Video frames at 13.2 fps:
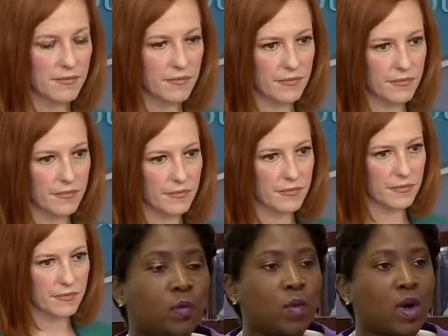Part of
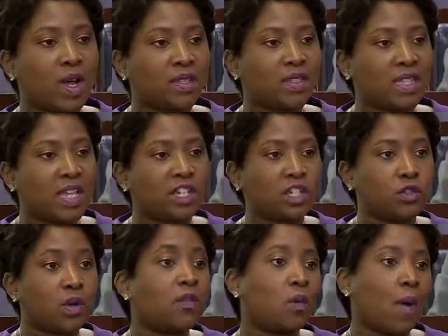that was the
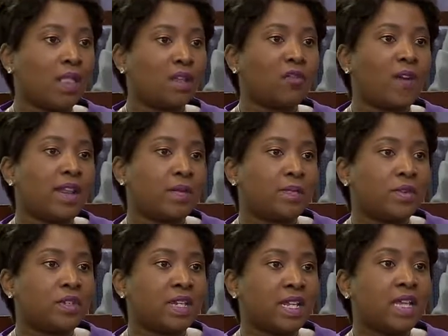issue of qualified
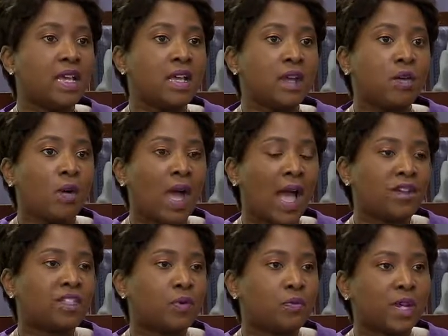immunity. How
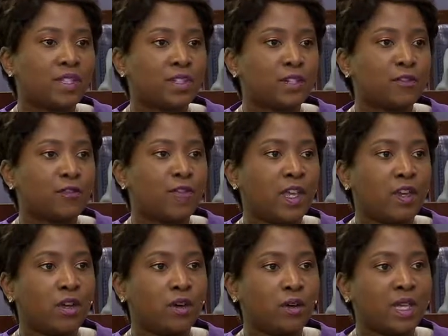does the president
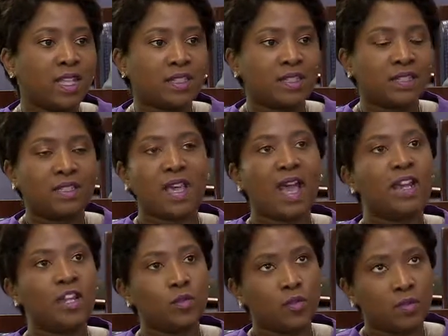feel?
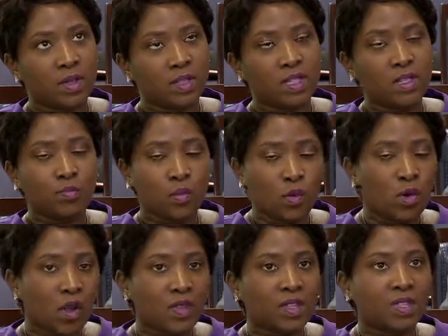Is he more
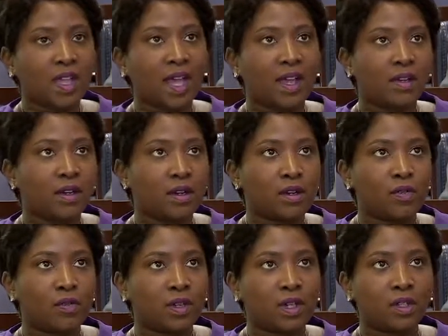on the side
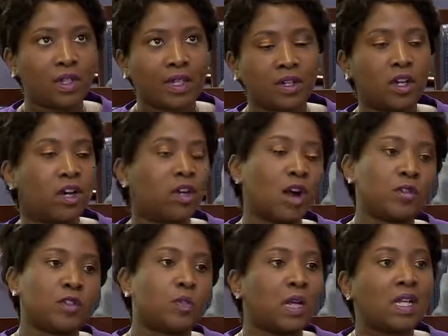of like
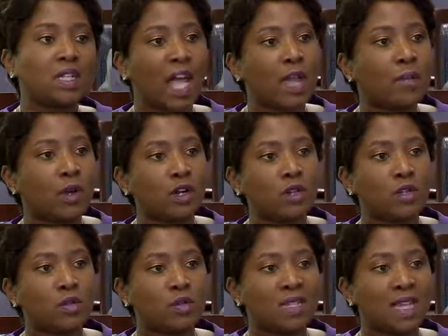Congressman Clyburn,
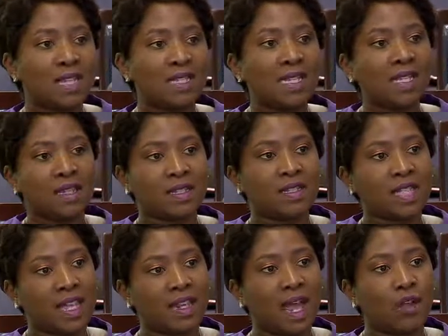who says let's
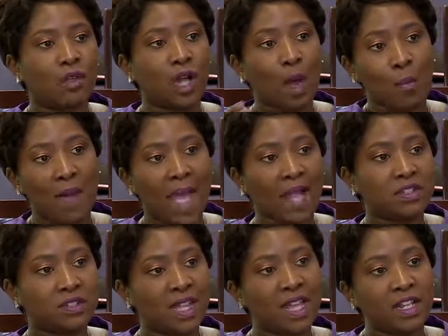take it out and come back
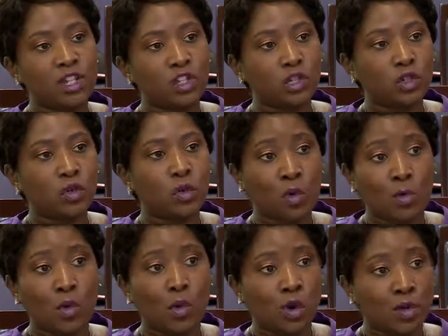to that issue, or
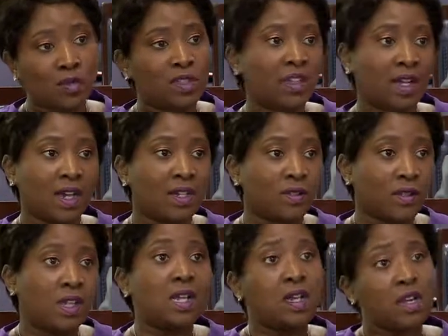more on the side of
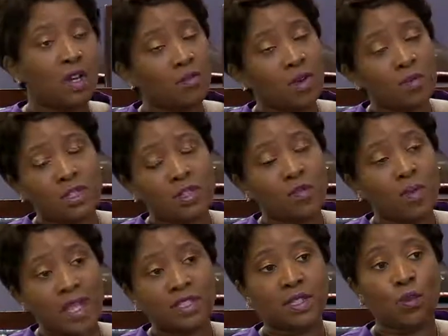Representative
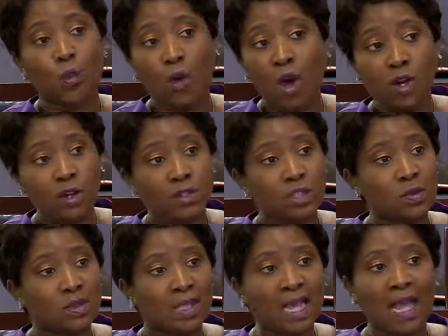Maxine Waters,
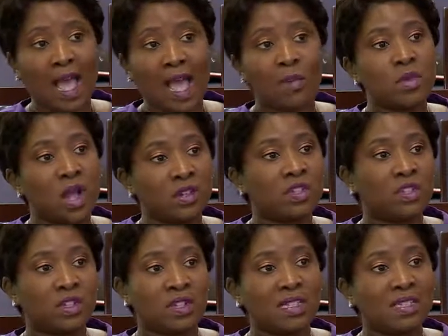who's like, I'm not just
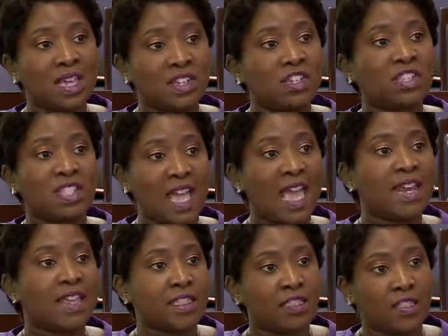going to take just
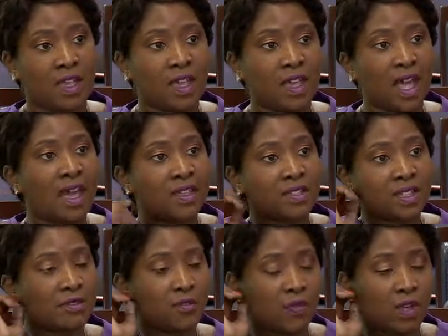anything? How does
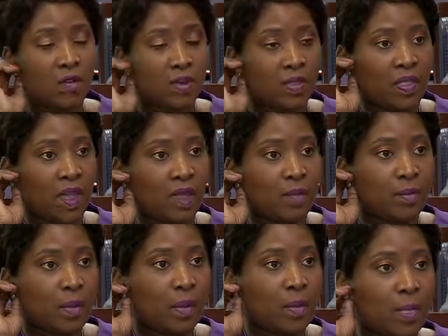he feel with that?
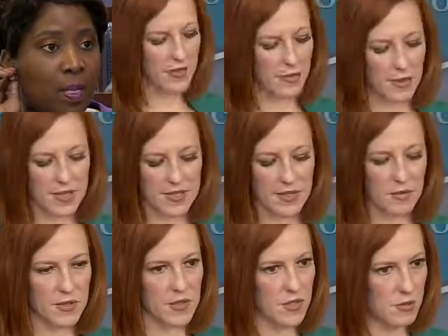Well, the president
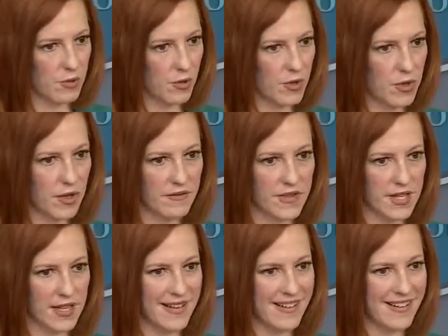was a supporter of
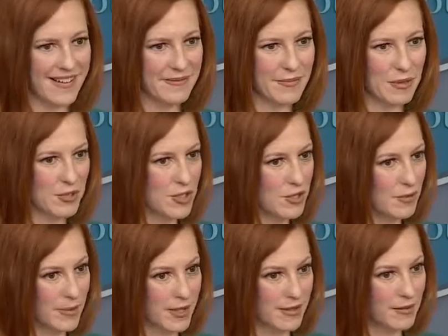the original
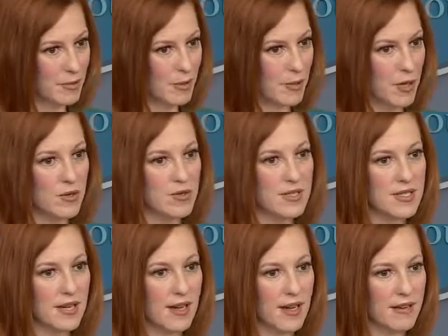bill
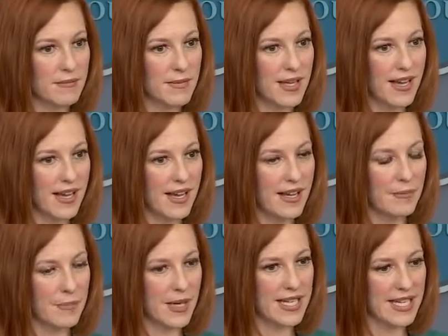proposed,
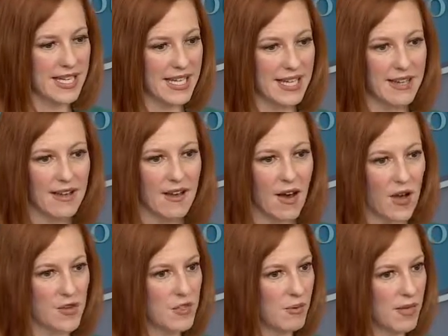but he
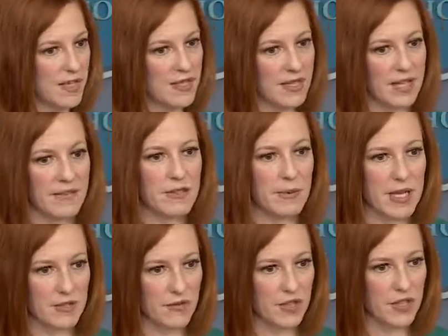also wants to leave
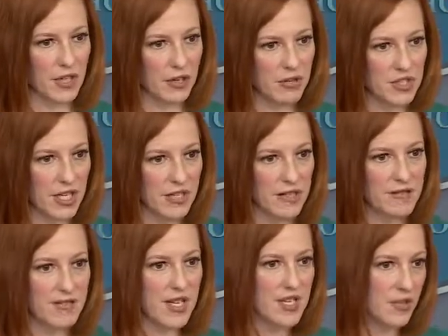space for the
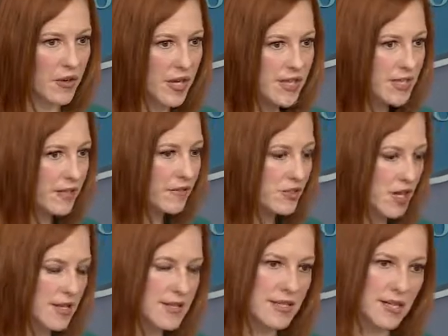negotiators. He has a great deal of
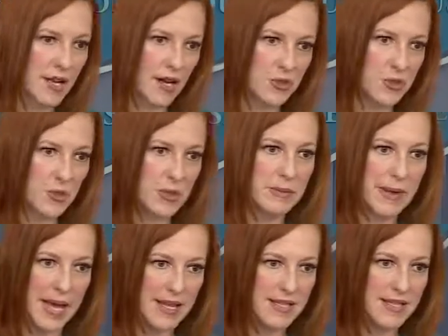trust in Congresswoman
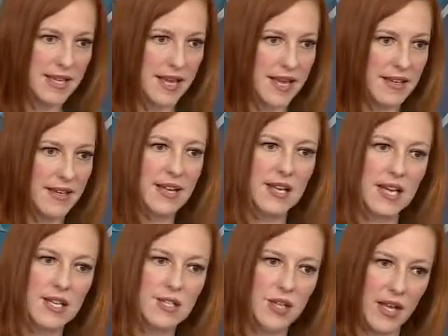Bass, and
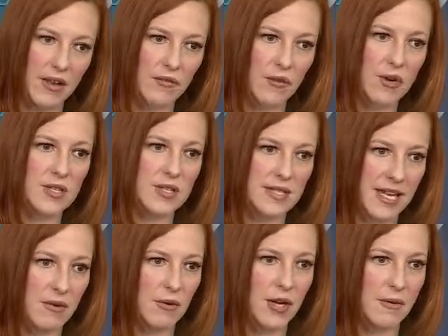he's looking forward to
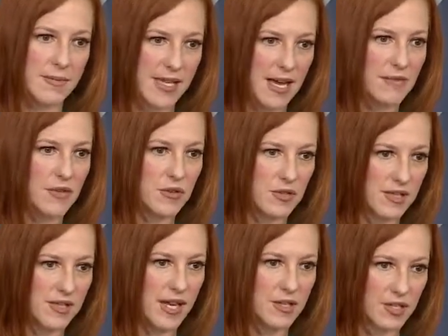seeing what comes out of those
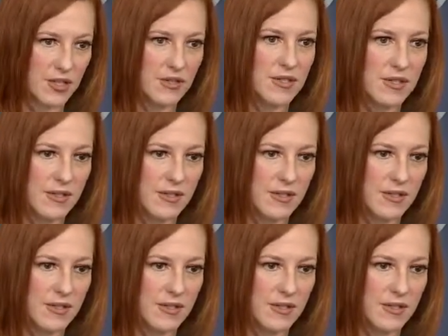discussions.